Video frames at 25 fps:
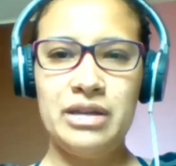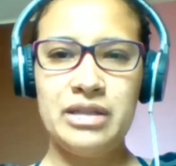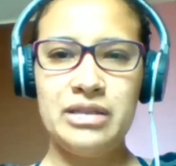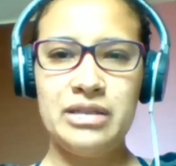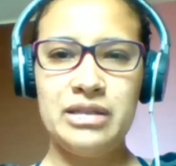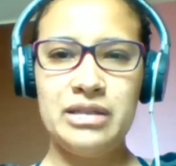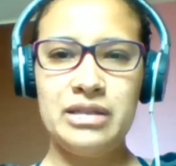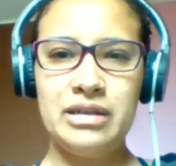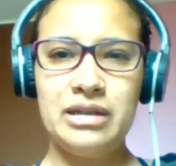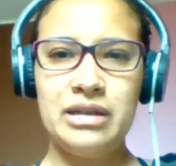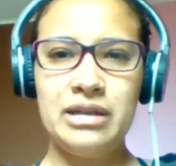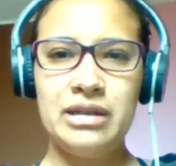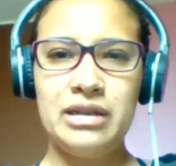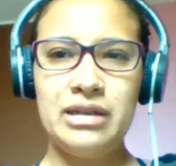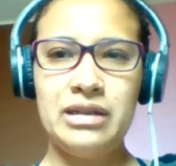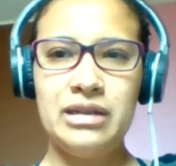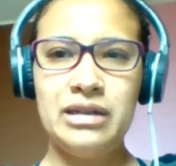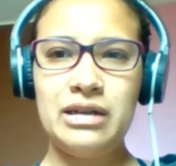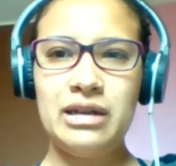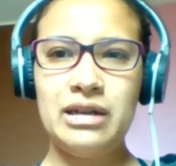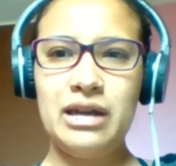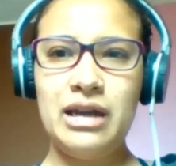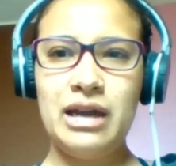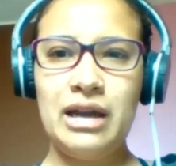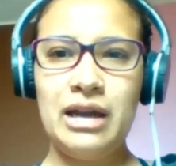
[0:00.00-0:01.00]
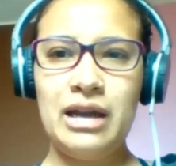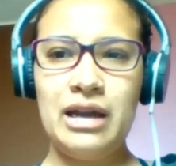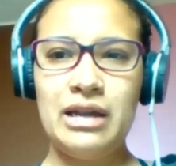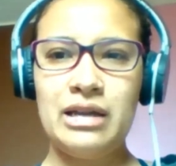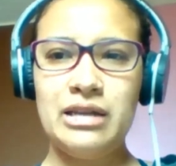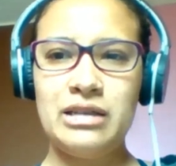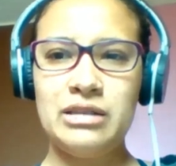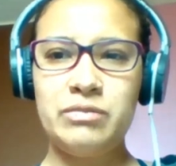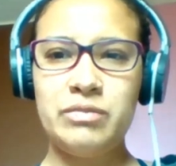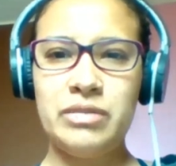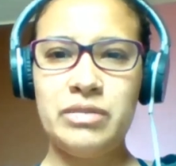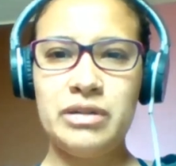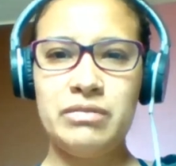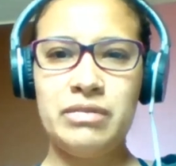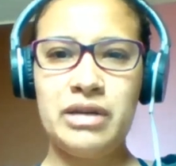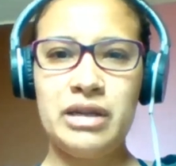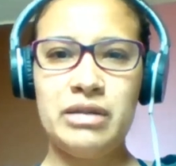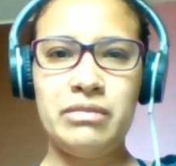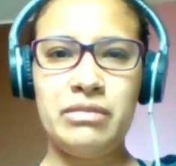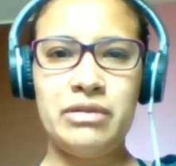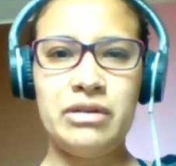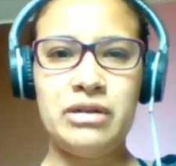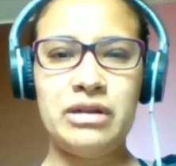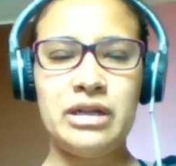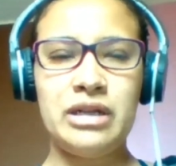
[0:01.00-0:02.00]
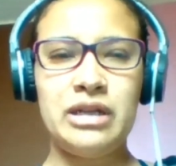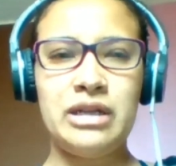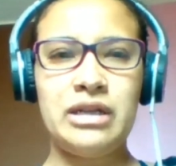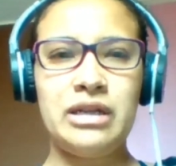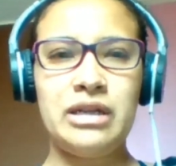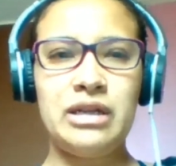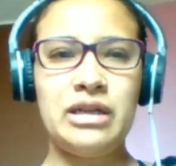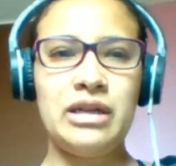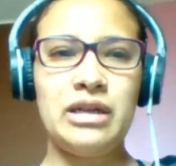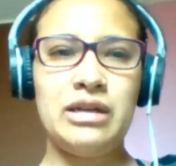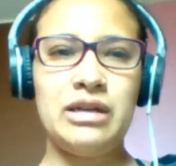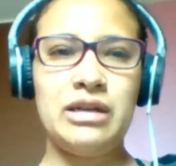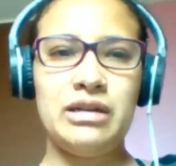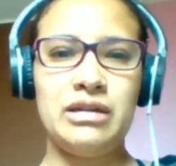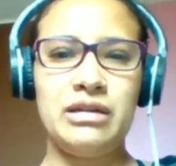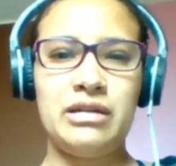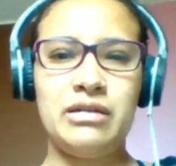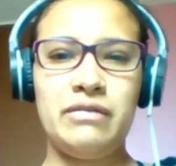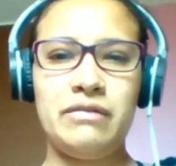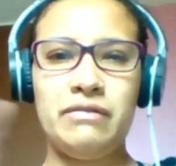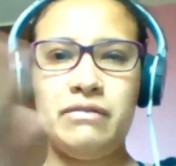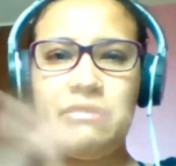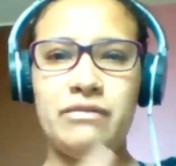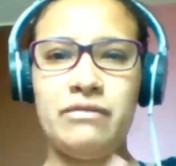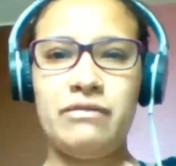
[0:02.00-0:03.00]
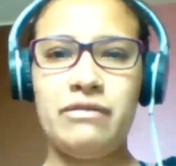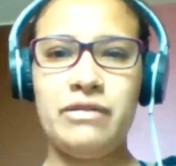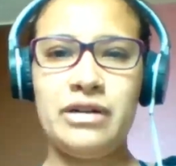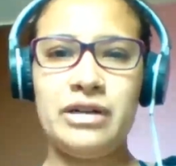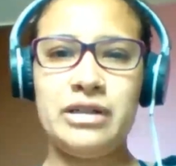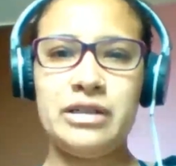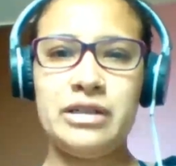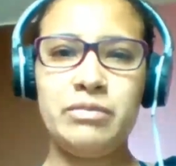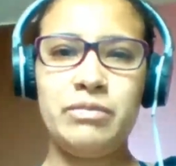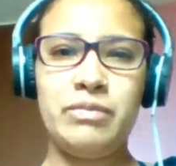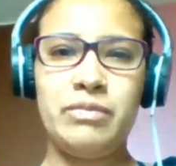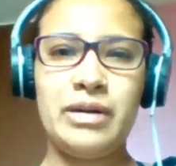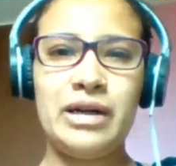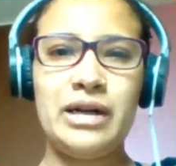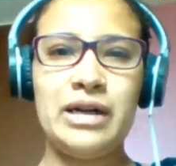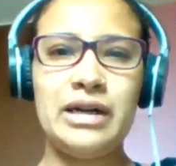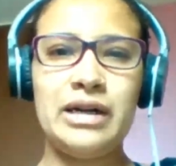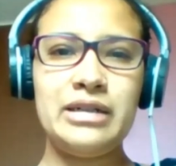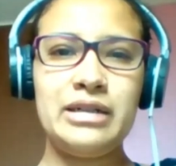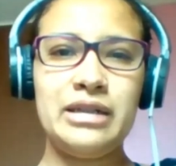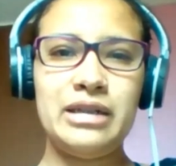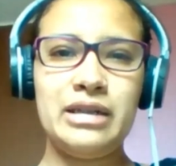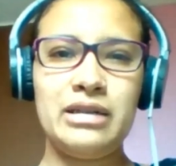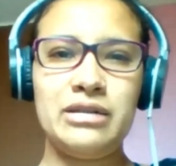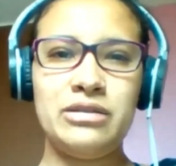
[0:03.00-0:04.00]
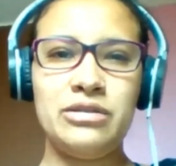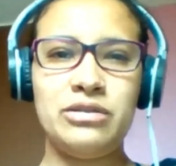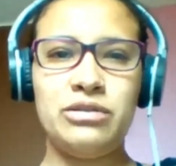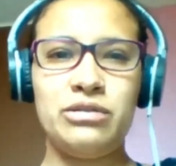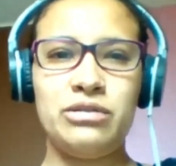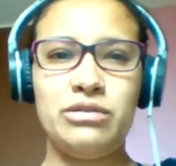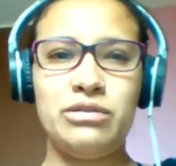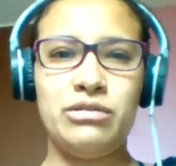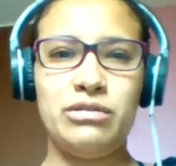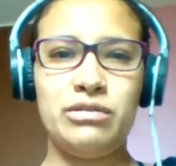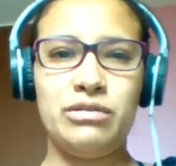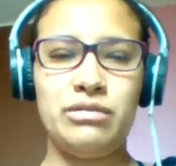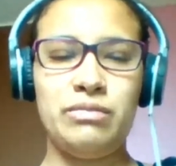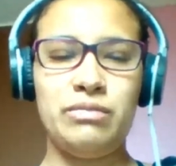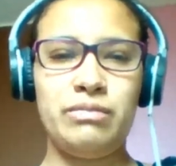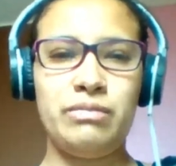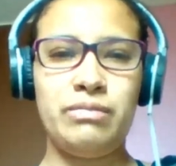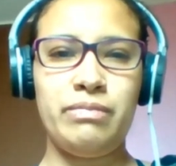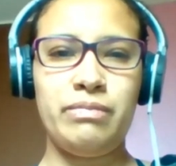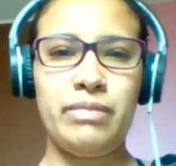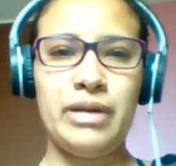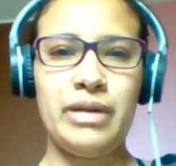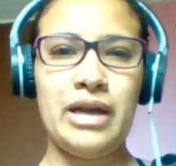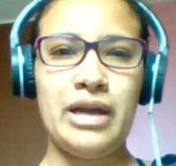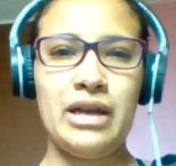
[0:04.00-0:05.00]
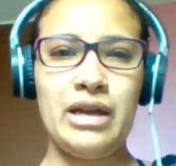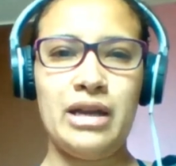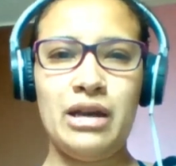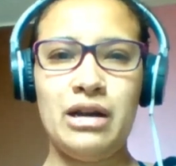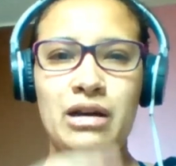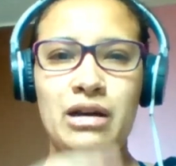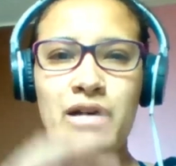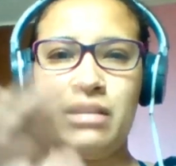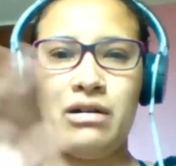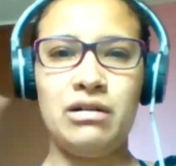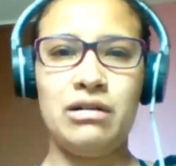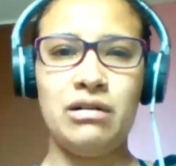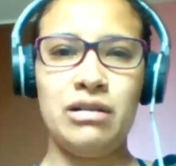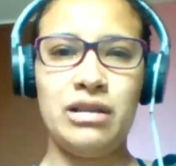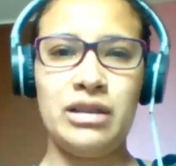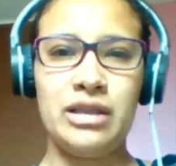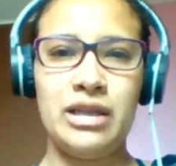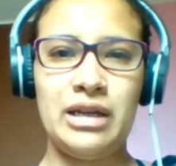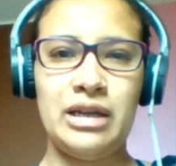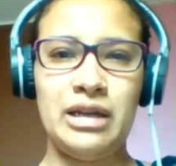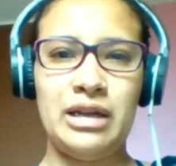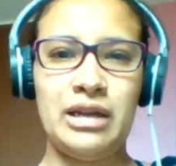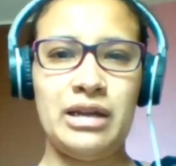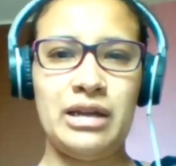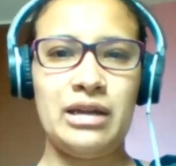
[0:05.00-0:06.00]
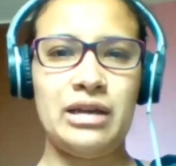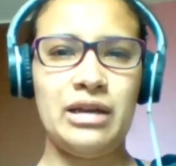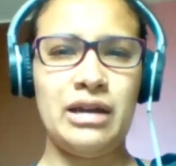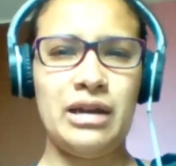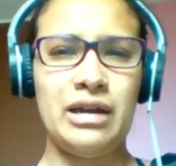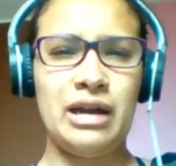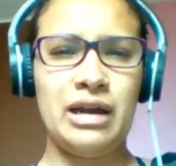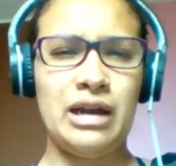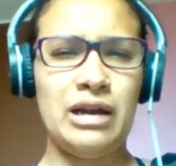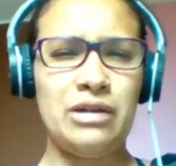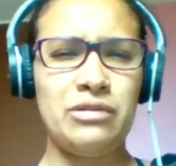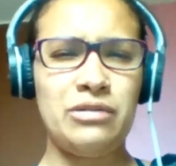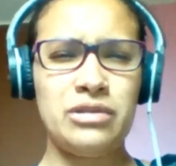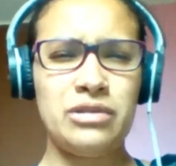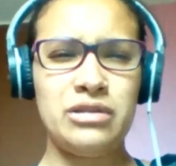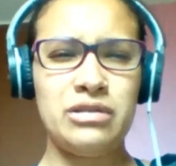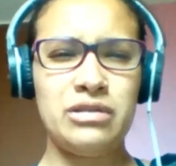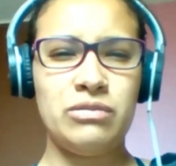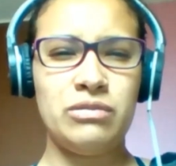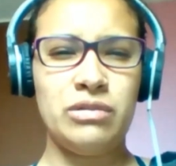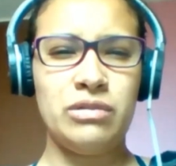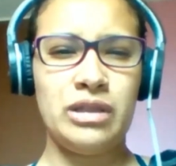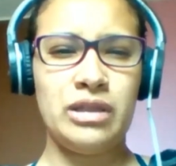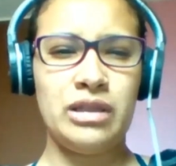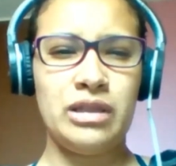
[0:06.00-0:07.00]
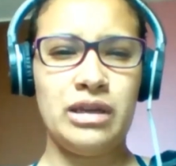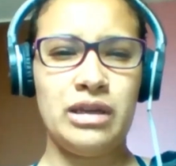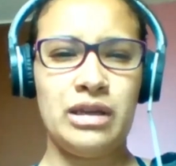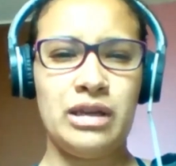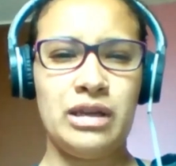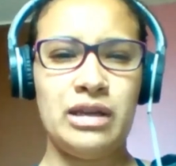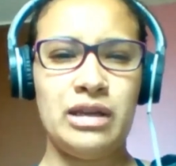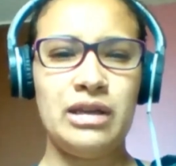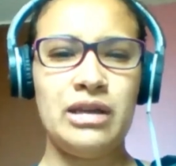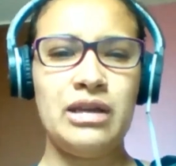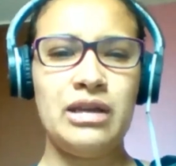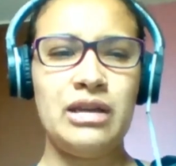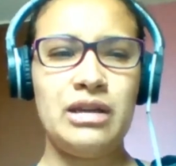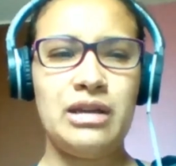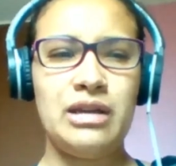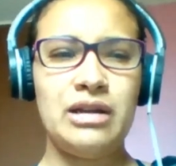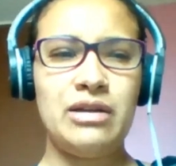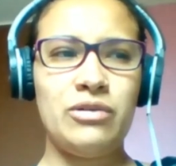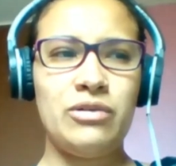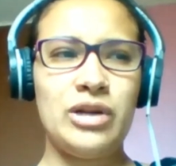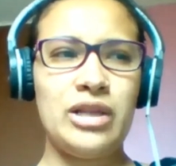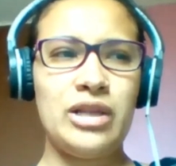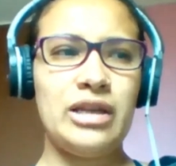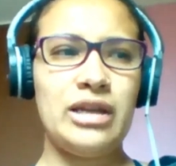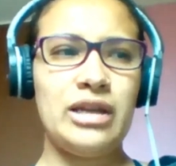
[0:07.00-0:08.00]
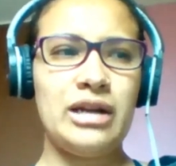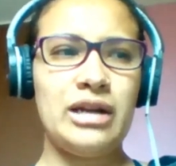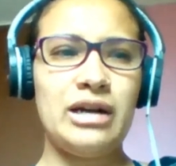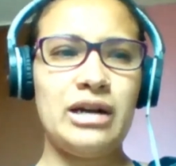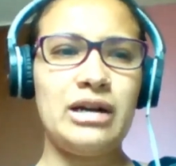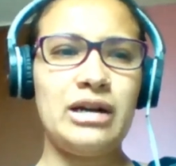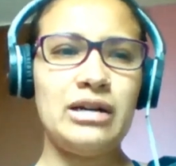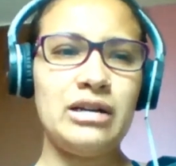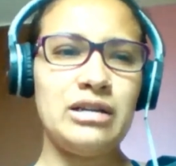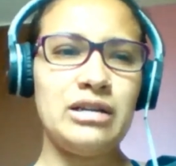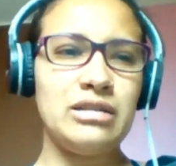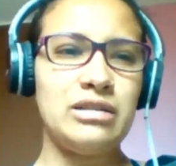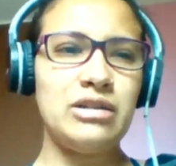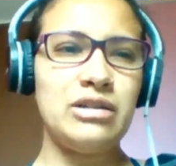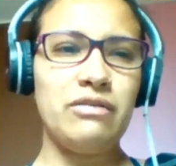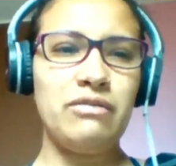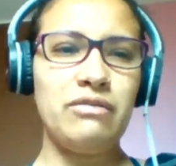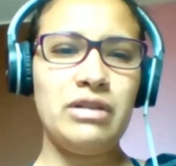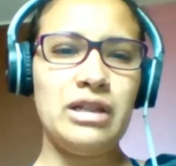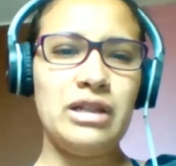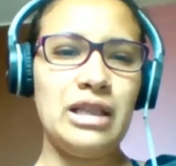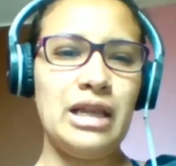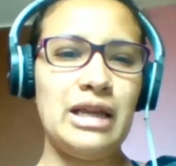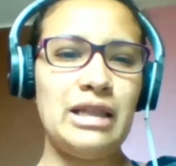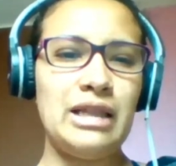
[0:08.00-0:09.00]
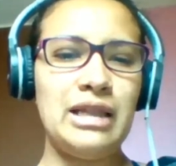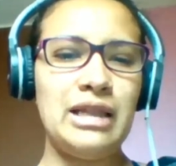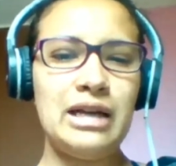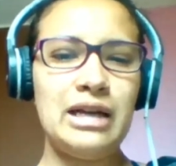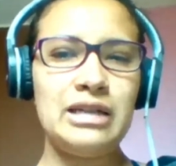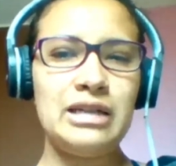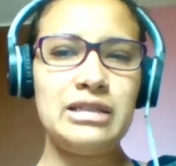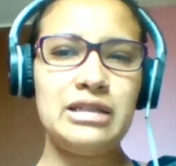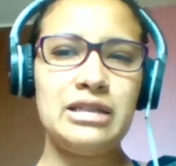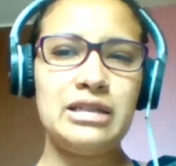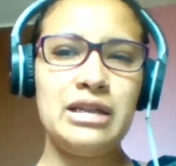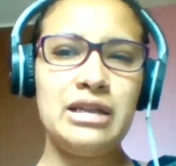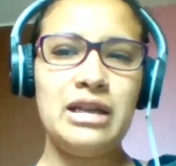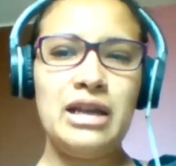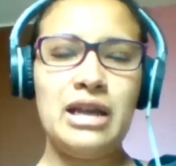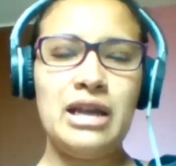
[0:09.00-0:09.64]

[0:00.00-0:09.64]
basically, I spend my money first part to pay all the accounts with the credit card and something like that.